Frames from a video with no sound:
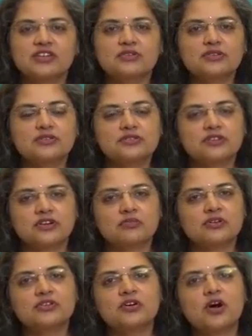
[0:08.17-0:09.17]
we are going to talk
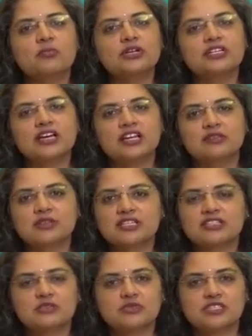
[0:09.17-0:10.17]
about common
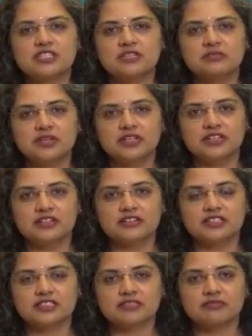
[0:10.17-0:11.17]
dilemmas that we see in
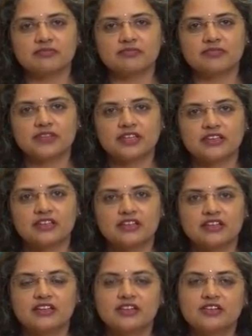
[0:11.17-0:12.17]
pediatrics.
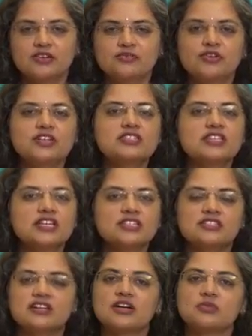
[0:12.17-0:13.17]
First,
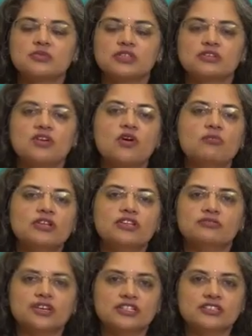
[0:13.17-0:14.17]
let's start with common
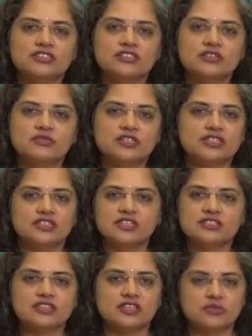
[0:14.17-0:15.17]
infections that we see,
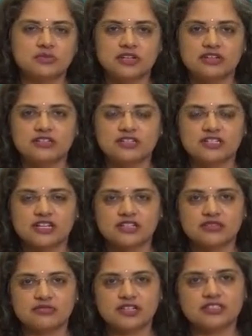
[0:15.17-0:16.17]
that's respiratory
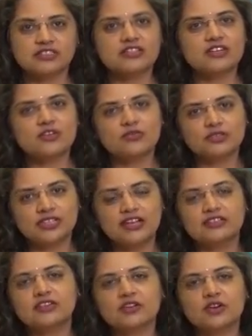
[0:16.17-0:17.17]
tract infection, and of
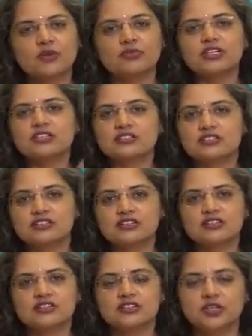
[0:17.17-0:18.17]
that the commonest is
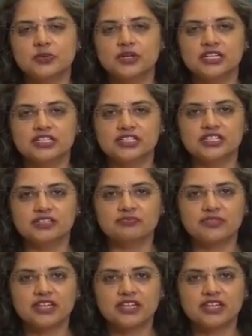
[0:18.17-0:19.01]
an URTI.